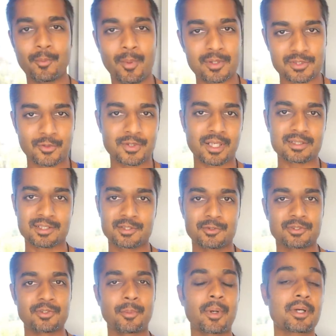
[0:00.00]
most hotels do,
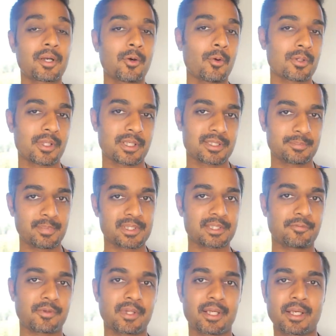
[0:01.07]
so I'm not going to hold it
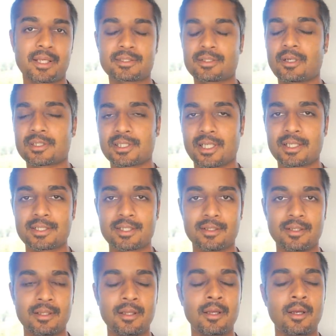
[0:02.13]
specifically against
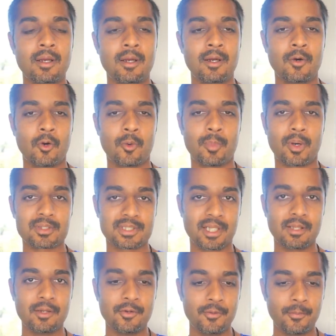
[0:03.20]
Occidental or
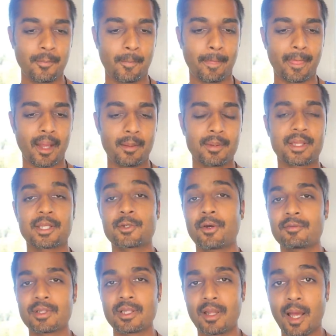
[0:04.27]
Barcelo. Uh, but they do
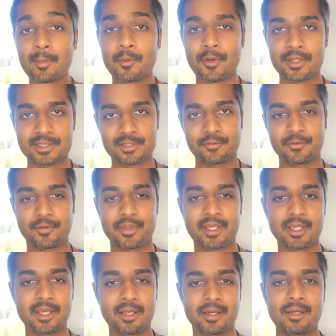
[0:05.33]
have a little library, so if you're
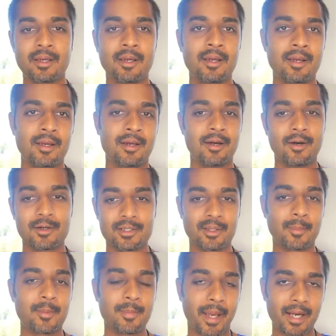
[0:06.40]
thinking, oh, let
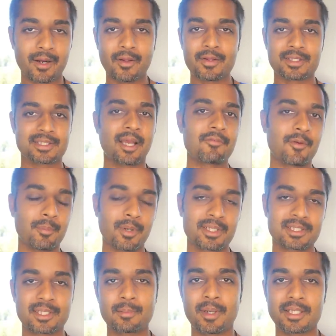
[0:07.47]
me pack all these heavy
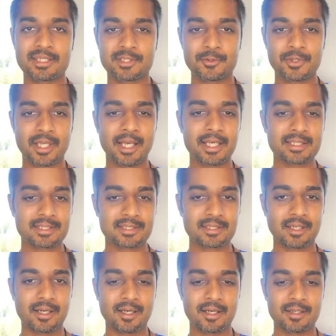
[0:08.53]
books in my suitcase
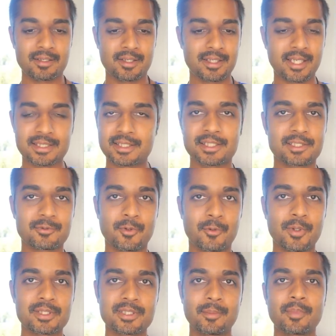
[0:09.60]
uh, in case I just want to
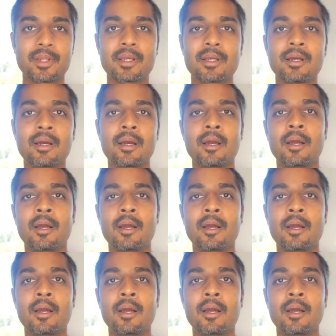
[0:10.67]
read something,